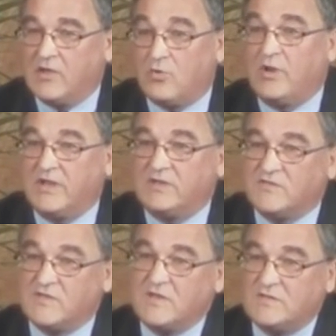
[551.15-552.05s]
Chronic
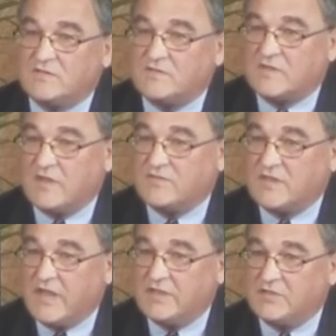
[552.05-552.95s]
disease is
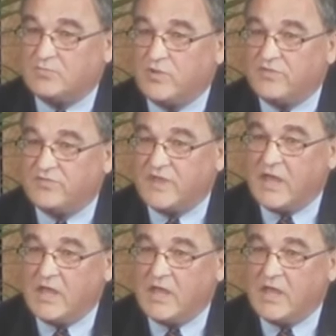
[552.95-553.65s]
associated with